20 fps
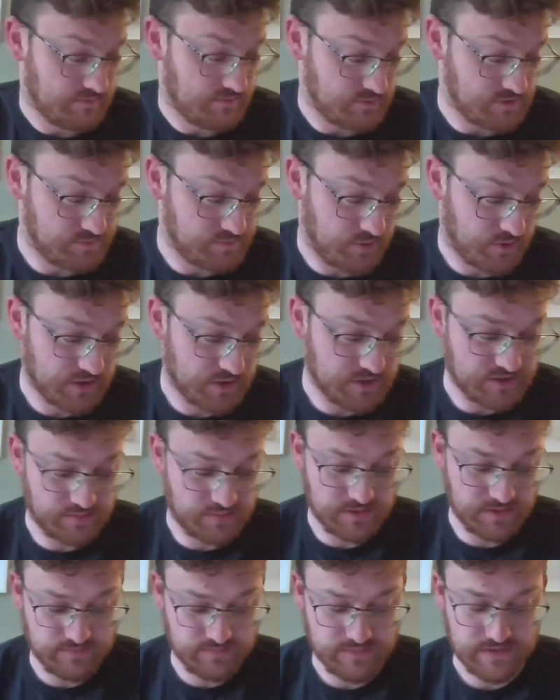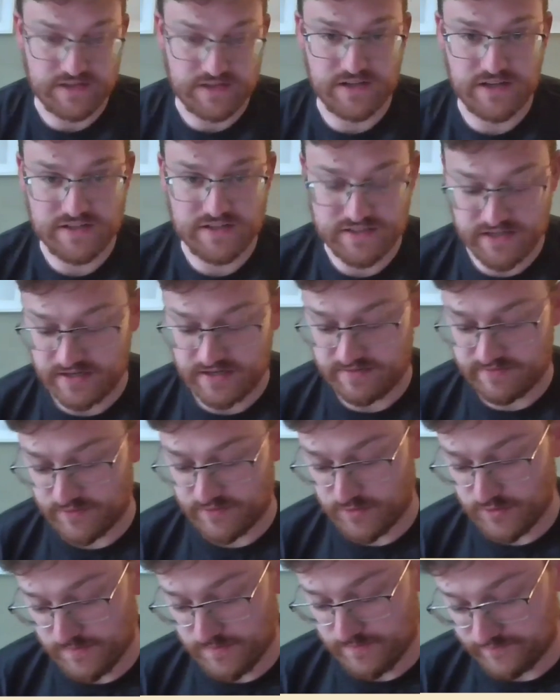was born in Dublin in
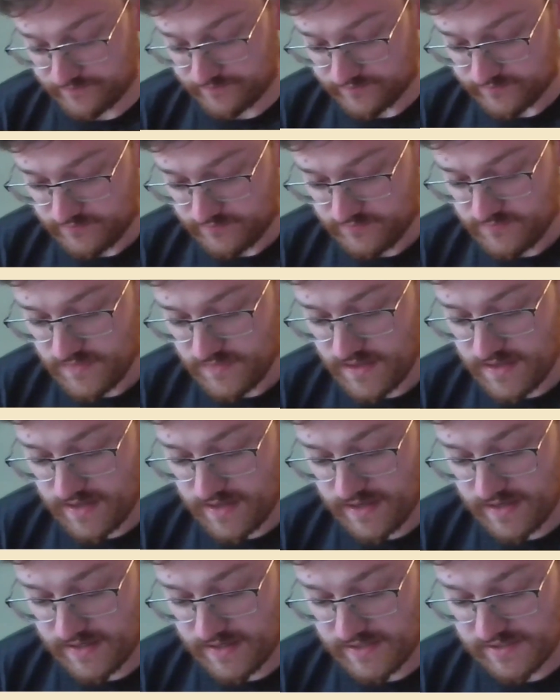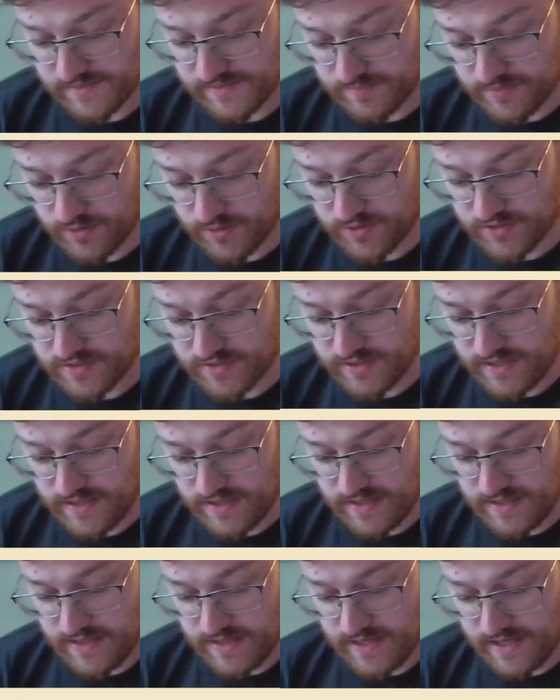1984, is a poet,
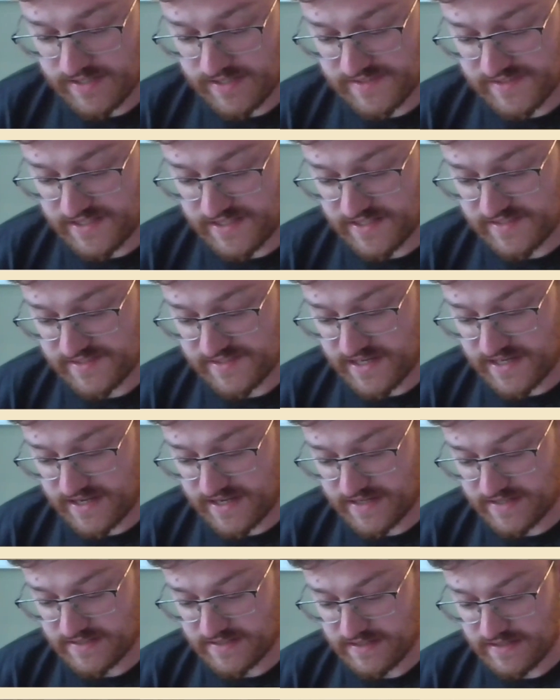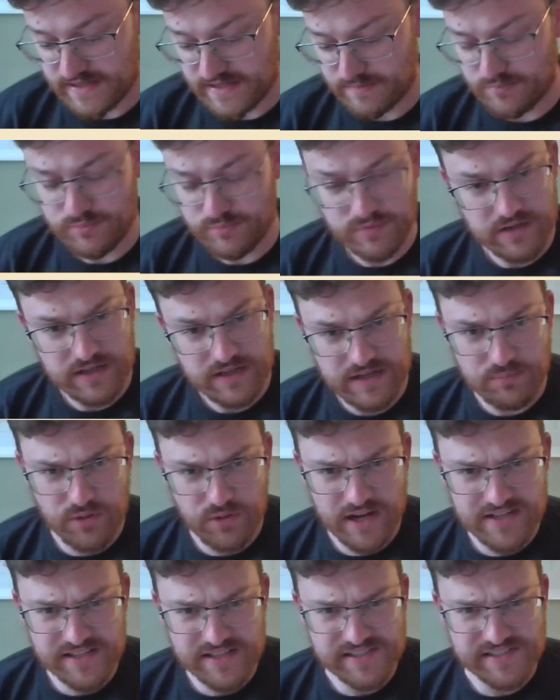essayist, and
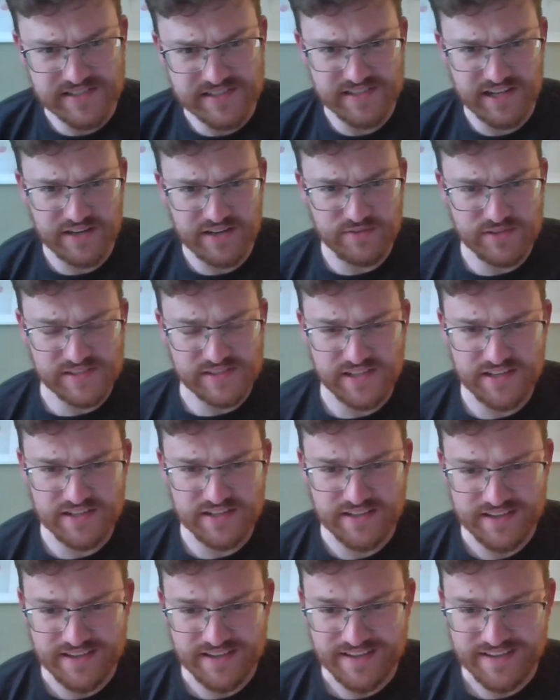librettist. Is that how we say it?